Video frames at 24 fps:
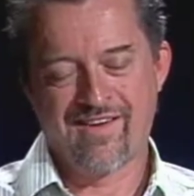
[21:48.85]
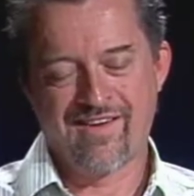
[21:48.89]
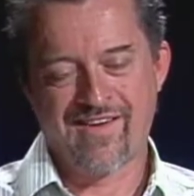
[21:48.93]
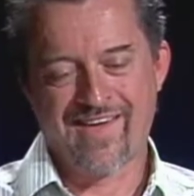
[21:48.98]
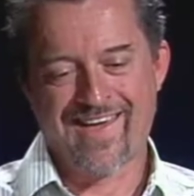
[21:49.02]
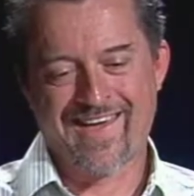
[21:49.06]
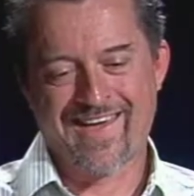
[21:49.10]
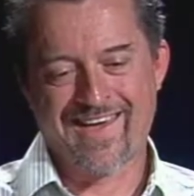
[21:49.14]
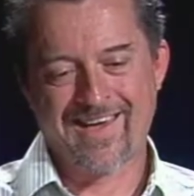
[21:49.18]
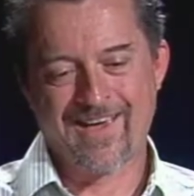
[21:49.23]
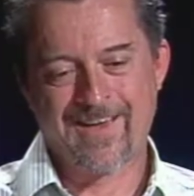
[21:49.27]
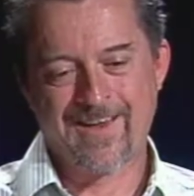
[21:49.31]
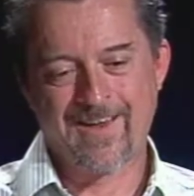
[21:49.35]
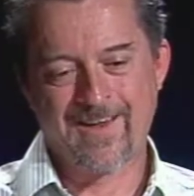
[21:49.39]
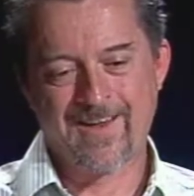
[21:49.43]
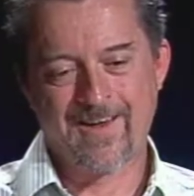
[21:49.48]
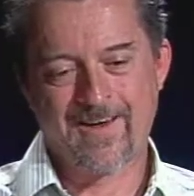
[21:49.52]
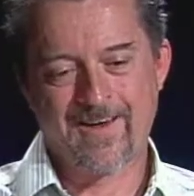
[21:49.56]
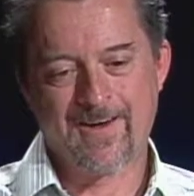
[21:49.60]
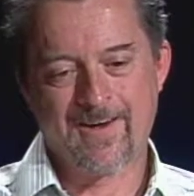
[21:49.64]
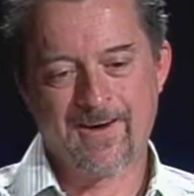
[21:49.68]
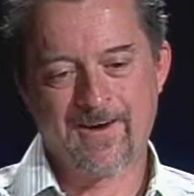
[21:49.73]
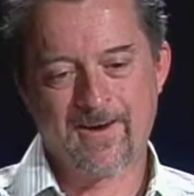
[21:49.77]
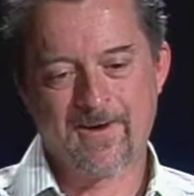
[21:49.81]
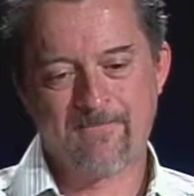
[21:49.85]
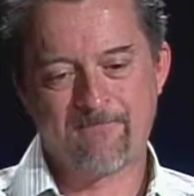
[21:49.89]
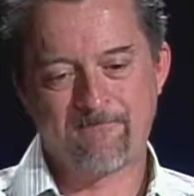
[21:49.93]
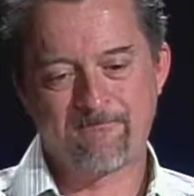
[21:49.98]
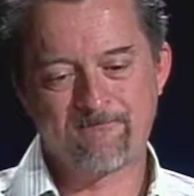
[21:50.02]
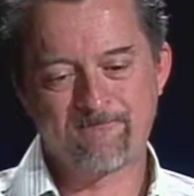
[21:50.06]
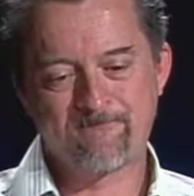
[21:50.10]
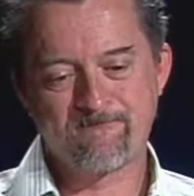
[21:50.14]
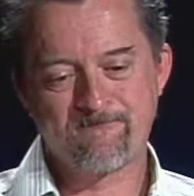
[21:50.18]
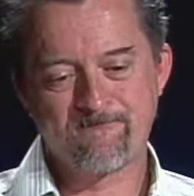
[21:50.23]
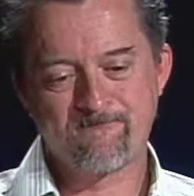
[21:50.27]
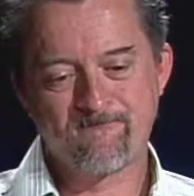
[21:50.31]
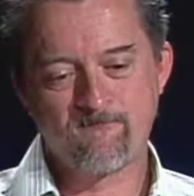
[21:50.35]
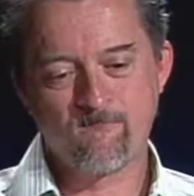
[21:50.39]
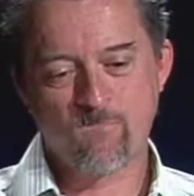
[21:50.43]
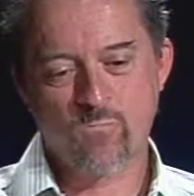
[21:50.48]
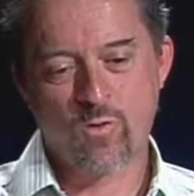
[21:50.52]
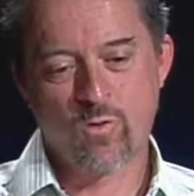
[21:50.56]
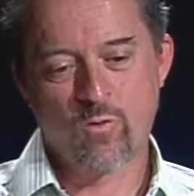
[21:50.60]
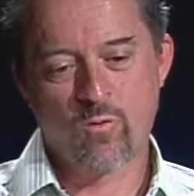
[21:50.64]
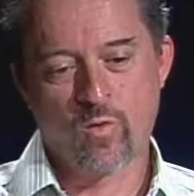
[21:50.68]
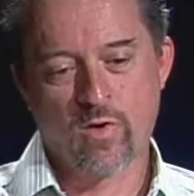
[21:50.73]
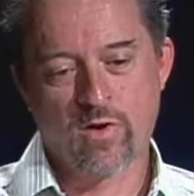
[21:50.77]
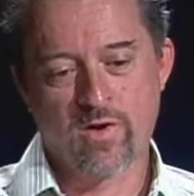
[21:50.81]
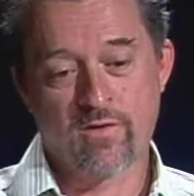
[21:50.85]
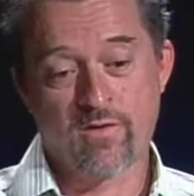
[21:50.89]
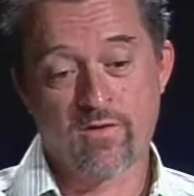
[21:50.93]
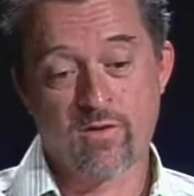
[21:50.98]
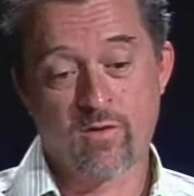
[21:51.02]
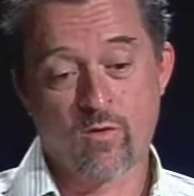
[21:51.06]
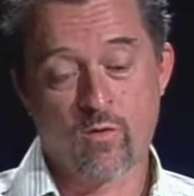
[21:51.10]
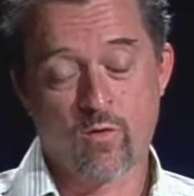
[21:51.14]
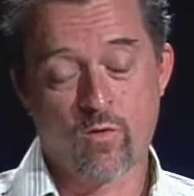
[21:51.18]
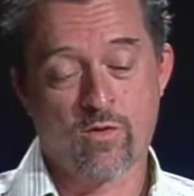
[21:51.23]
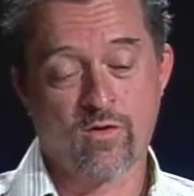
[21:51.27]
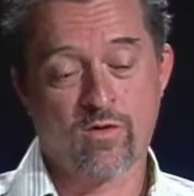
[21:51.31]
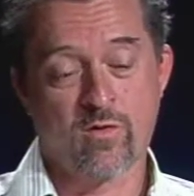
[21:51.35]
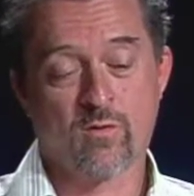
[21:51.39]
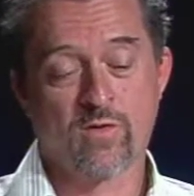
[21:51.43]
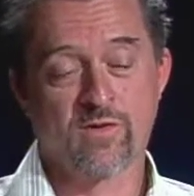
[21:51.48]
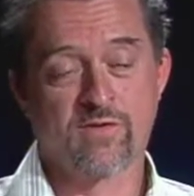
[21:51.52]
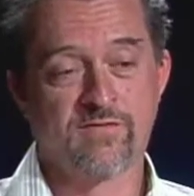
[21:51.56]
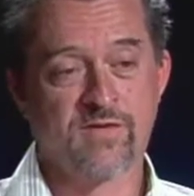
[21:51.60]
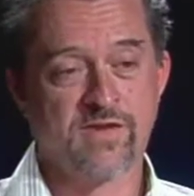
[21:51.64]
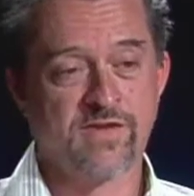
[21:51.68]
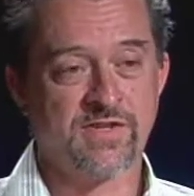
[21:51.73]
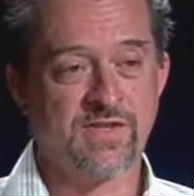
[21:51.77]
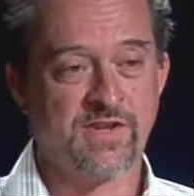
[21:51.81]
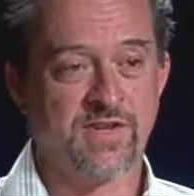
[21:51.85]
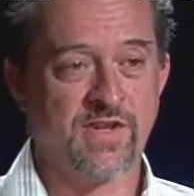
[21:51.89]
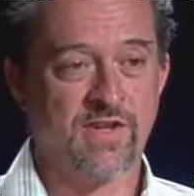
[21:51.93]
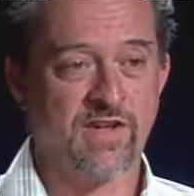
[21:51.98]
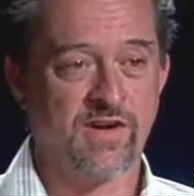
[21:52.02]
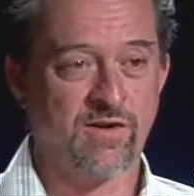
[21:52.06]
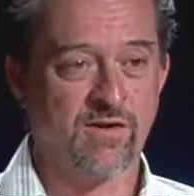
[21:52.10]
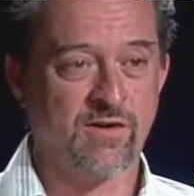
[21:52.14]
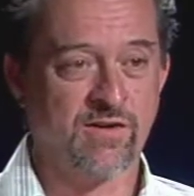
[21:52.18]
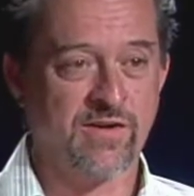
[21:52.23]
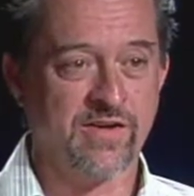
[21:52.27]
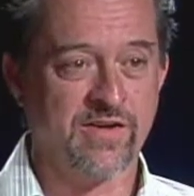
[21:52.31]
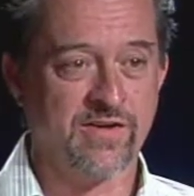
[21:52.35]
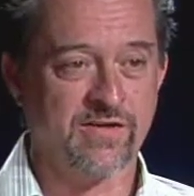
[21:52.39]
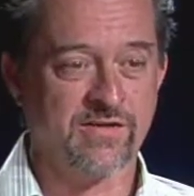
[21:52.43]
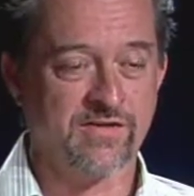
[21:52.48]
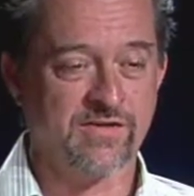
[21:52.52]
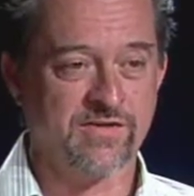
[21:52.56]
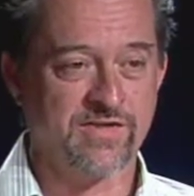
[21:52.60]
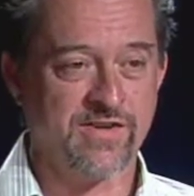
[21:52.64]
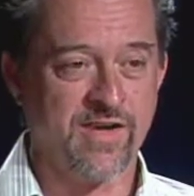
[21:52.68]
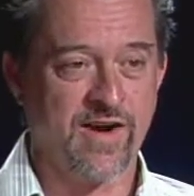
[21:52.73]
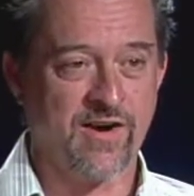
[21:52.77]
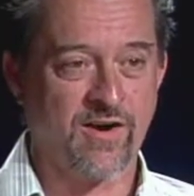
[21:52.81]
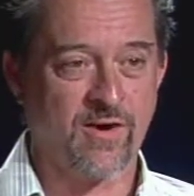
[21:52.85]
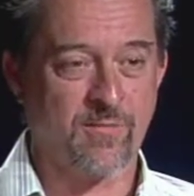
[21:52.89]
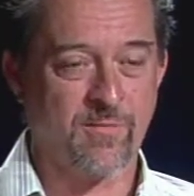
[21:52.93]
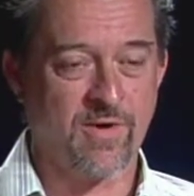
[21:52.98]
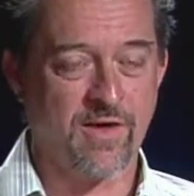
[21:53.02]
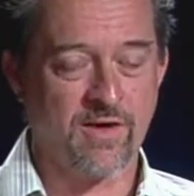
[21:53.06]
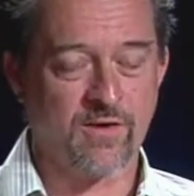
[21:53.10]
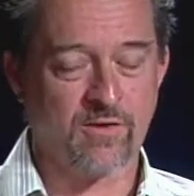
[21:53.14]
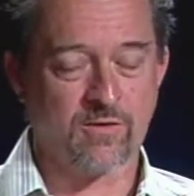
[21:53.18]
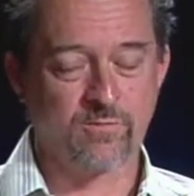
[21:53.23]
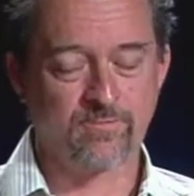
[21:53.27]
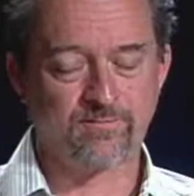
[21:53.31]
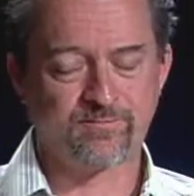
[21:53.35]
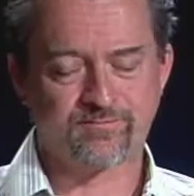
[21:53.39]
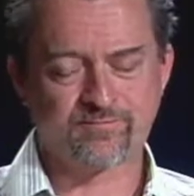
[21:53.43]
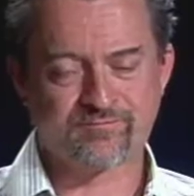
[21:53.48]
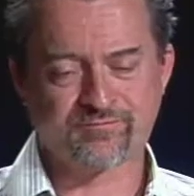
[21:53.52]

And one of their order was visiting here in Sacramento.